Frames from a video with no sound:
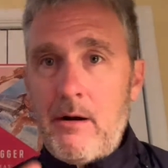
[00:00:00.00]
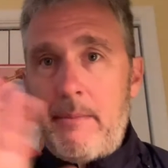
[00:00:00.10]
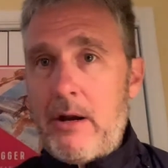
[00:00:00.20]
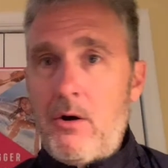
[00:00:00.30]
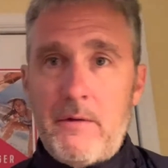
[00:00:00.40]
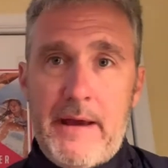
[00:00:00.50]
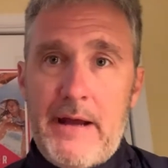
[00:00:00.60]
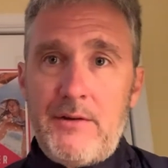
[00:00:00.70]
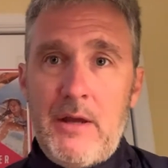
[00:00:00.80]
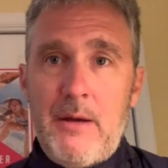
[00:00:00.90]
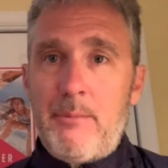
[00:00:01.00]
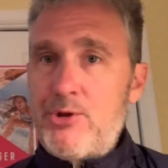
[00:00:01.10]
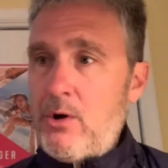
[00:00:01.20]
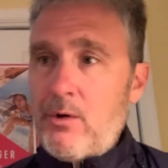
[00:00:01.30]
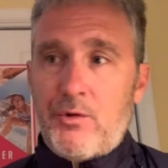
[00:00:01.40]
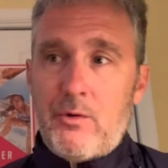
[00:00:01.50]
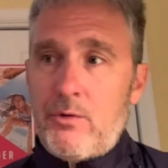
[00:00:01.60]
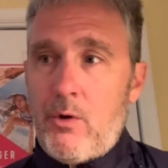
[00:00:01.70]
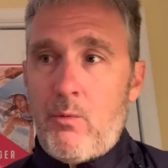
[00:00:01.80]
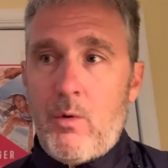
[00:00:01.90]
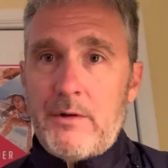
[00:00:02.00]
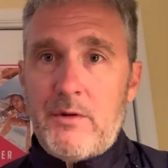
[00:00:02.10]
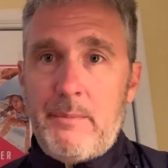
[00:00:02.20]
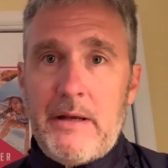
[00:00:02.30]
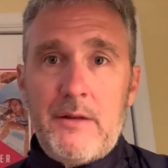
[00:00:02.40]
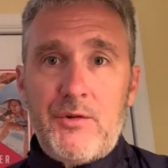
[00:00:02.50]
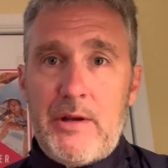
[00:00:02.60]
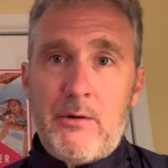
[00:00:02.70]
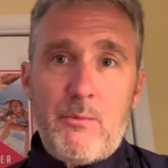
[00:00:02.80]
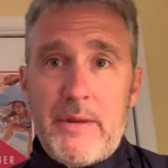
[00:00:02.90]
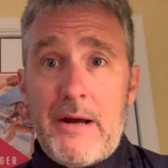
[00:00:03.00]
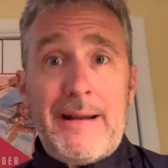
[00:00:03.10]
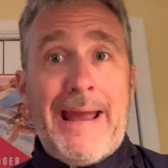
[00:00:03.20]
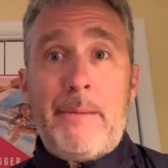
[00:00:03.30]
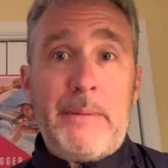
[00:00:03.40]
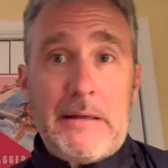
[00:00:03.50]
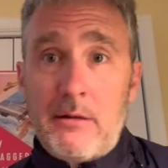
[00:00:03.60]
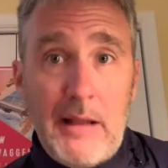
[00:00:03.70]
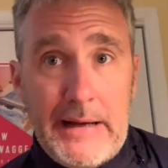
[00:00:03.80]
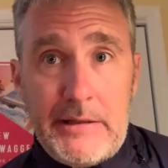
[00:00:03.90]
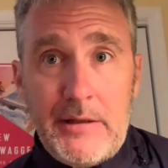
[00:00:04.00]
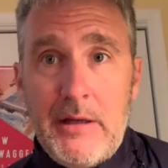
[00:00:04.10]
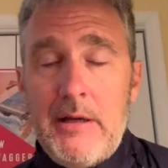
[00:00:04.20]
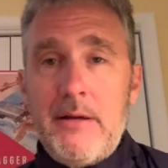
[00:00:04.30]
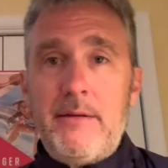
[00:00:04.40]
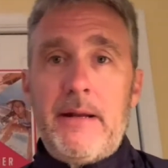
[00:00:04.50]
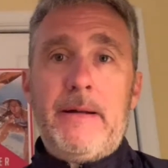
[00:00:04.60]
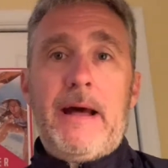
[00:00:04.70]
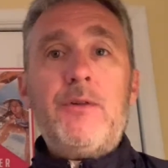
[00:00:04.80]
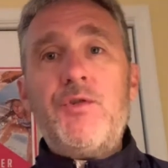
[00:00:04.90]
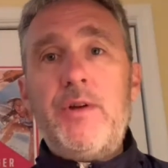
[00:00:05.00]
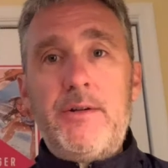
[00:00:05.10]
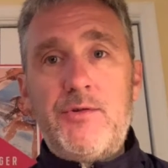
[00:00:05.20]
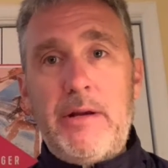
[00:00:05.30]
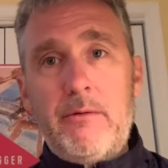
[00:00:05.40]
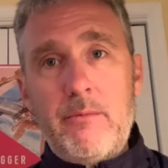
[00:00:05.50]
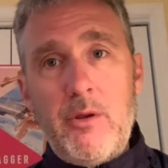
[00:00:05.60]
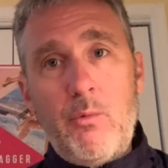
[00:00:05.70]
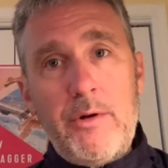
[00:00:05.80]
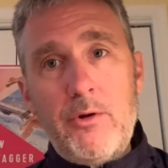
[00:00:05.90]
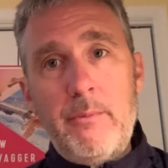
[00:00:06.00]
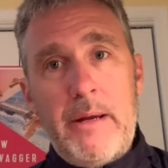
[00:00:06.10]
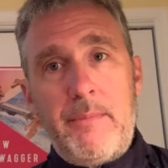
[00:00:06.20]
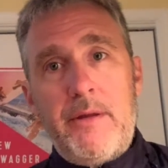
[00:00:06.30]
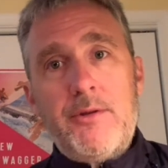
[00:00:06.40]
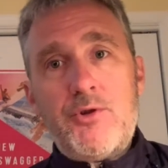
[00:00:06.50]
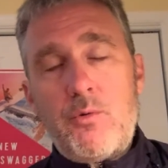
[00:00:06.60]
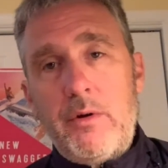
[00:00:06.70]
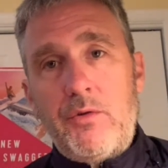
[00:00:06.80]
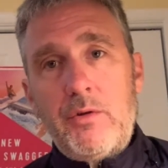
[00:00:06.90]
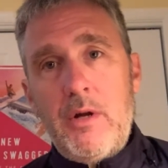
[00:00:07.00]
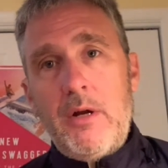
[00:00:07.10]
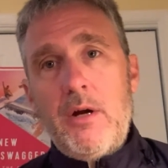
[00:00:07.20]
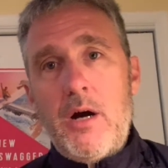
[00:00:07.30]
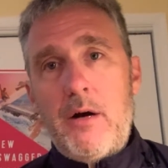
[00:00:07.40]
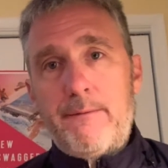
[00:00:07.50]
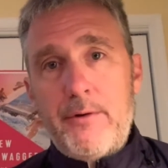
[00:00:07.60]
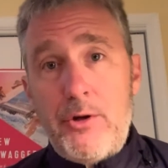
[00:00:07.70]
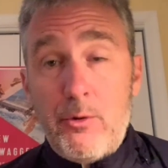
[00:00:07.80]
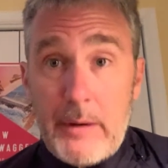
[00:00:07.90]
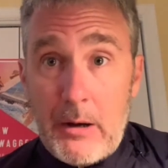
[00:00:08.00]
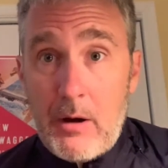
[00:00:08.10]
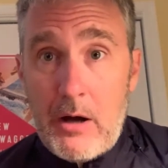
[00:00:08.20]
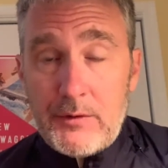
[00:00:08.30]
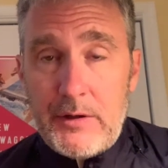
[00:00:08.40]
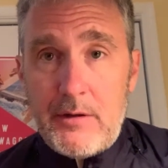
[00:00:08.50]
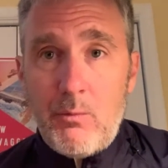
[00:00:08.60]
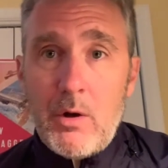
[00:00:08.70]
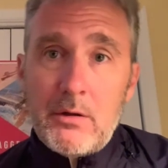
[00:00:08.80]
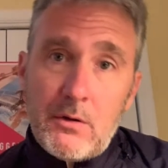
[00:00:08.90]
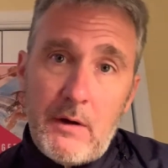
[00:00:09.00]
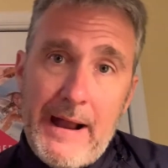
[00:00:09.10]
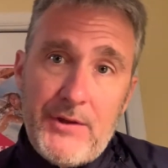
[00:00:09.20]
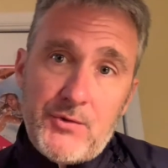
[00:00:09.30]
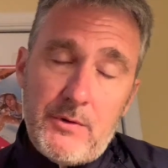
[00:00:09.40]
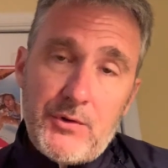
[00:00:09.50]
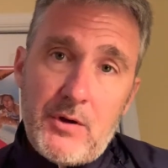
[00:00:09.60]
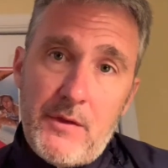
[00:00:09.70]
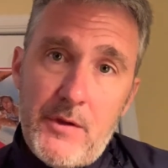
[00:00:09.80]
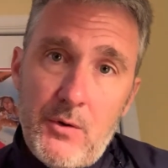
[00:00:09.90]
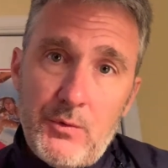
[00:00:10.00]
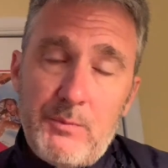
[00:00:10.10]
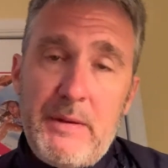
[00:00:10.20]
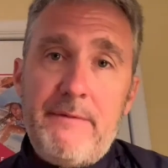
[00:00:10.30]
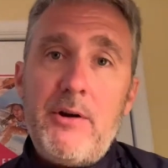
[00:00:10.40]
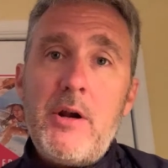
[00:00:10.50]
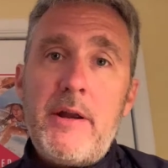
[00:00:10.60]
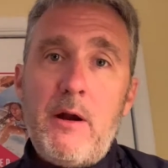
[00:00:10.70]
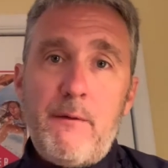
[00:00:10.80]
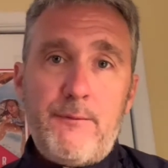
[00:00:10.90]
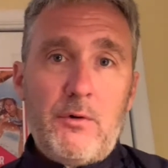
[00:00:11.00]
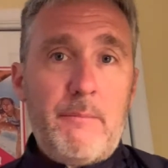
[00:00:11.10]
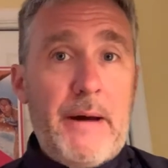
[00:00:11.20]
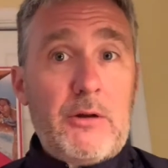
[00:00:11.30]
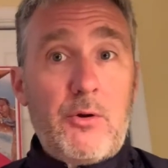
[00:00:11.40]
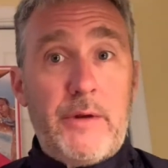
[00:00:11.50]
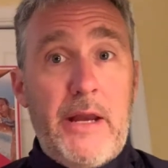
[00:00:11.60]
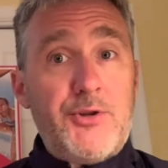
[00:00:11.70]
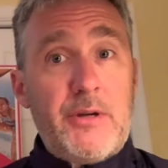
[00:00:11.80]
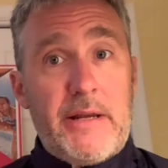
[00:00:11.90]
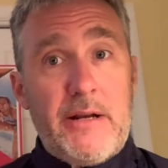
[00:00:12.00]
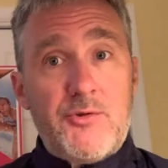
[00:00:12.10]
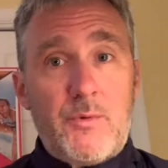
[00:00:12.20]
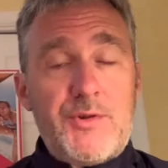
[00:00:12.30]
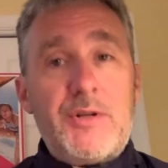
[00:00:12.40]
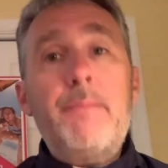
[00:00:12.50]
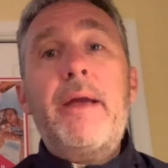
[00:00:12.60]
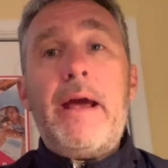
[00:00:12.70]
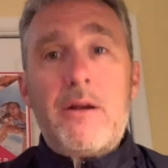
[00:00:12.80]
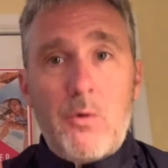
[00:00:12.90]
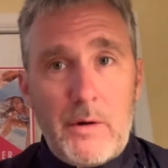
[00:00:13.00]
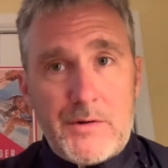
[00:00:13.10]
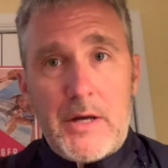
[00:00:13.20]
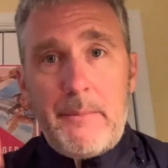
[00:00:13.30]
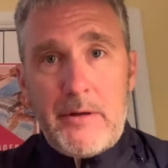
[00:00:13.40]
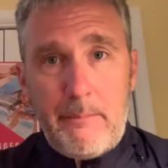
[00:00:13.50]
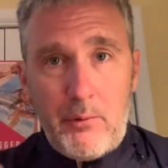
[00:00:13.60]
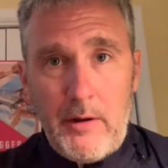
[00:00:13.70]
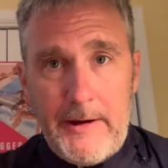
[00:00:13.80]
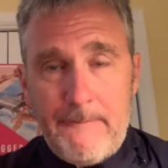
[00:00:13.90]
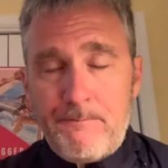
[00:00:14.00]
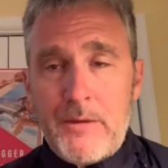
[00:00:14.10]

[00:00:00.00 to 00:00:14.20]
about all that, but you also don't want to be in a stateroom without ambient light, then an outside stateroom with a window may be the choice for you. But I'll tell you one little asterisk on those. Be very careful about location. Again, here's where subcategories come into play.